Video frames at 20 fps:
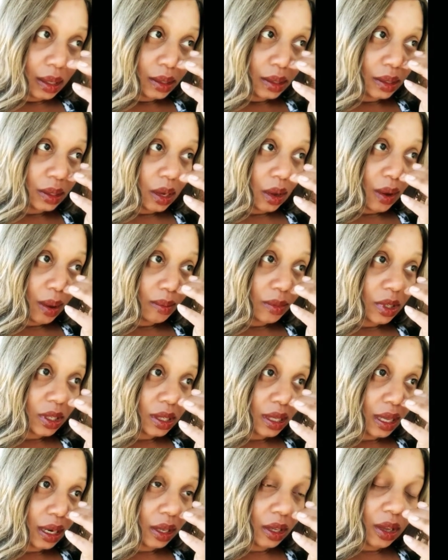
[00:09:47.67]
So I'm
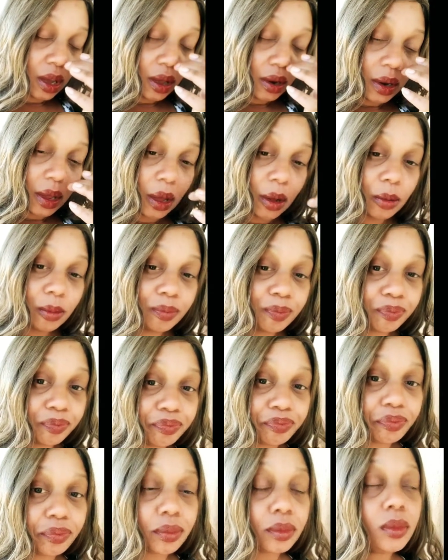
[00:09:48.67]
just letting y'all know,
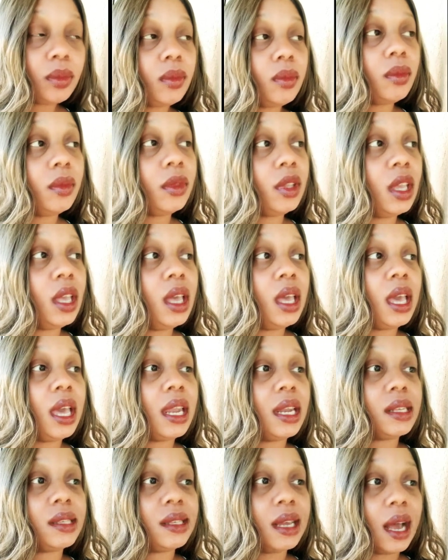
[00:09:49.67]

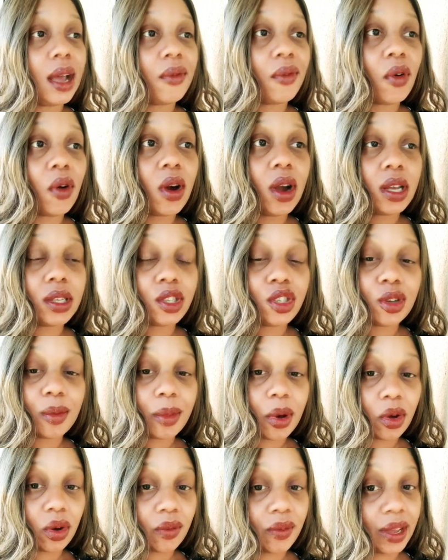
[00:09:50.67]
it is time for us to
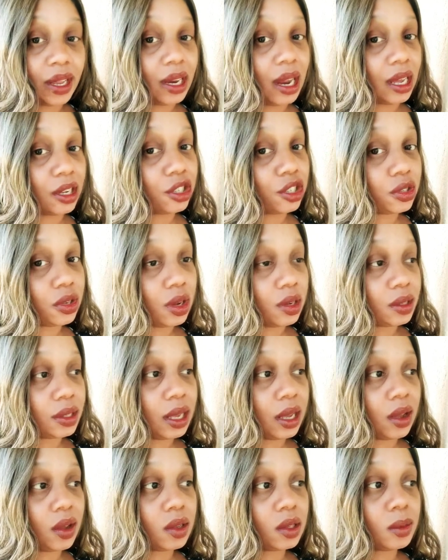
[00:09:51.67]
motivate not just
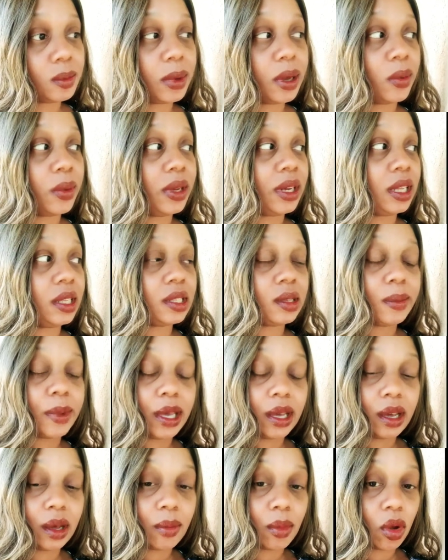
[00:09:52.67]
ourselves, but we need to
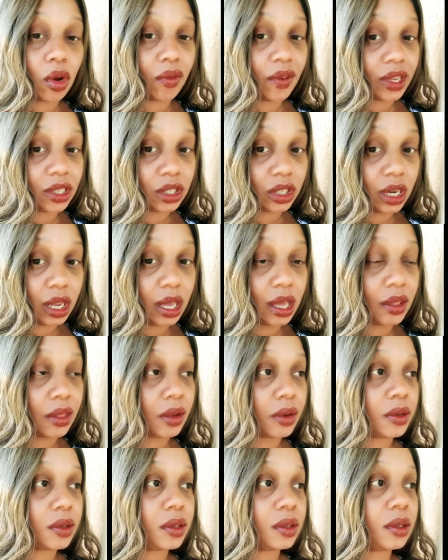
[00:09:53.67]
be a good motivation to
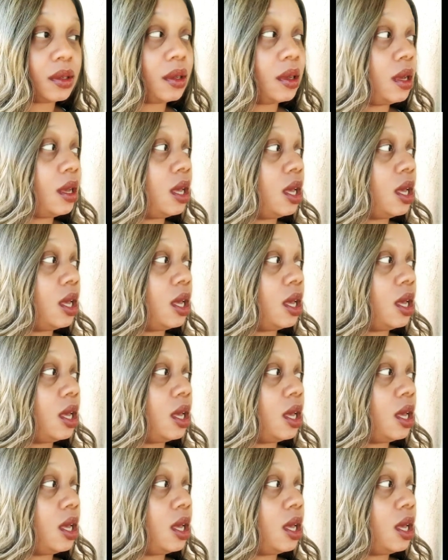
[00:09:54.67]
others.